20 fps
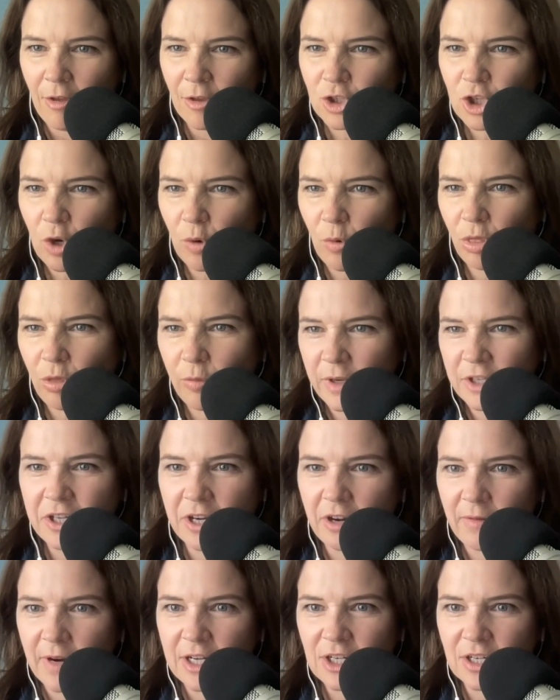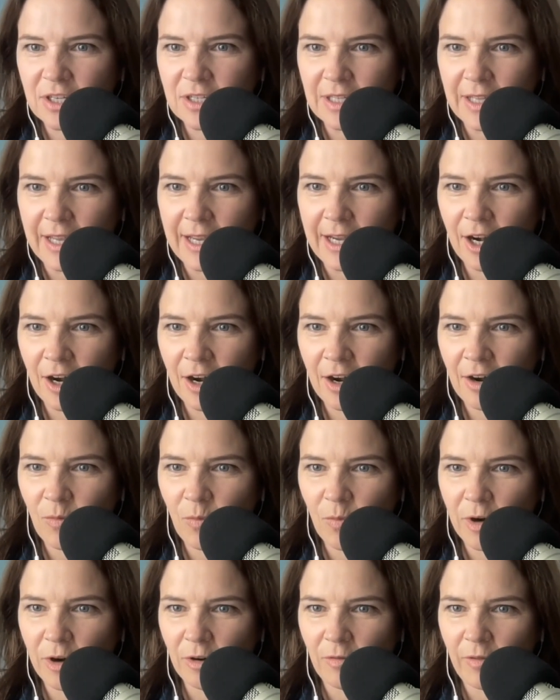2-3 generations later,
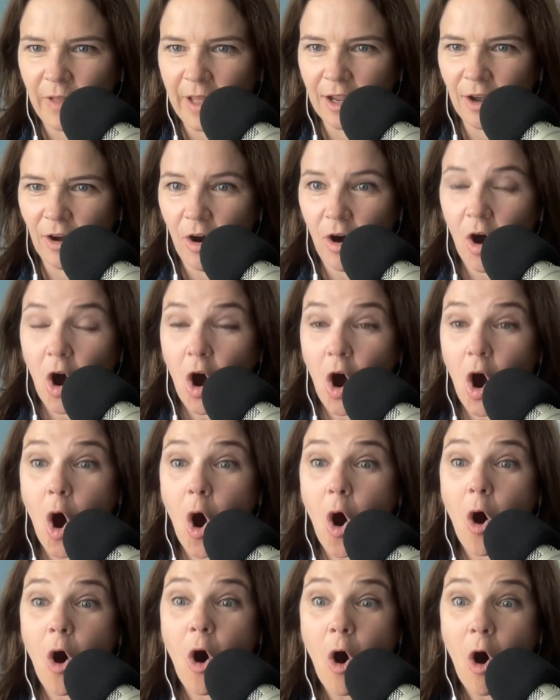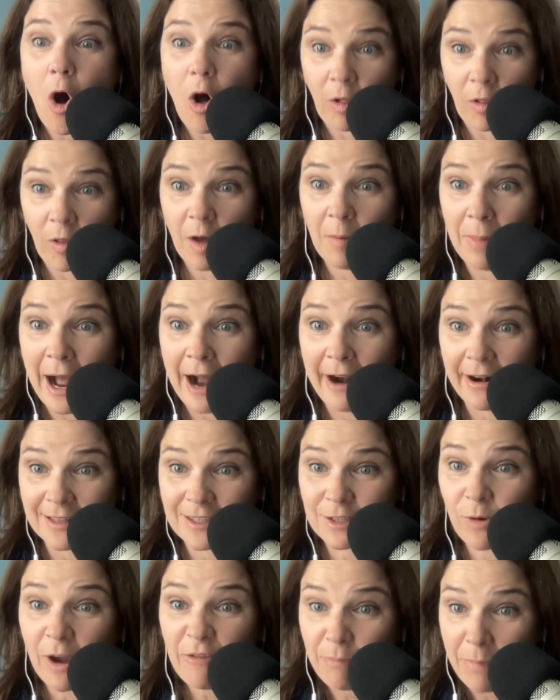we're like all about it.
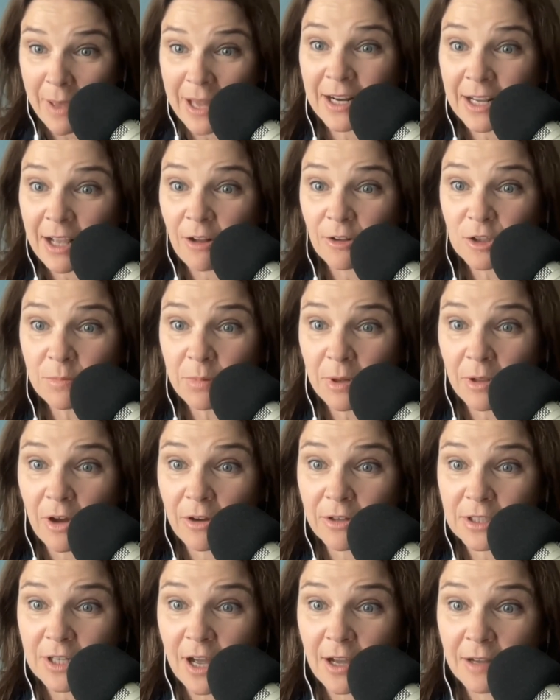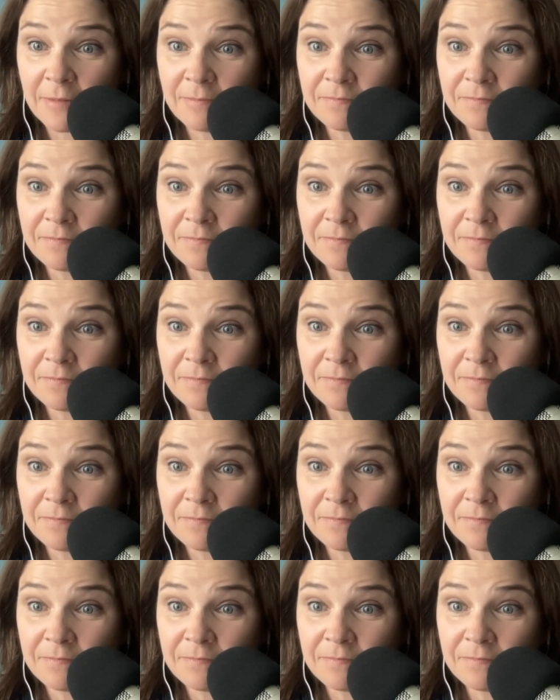So I've been to Caltabolota.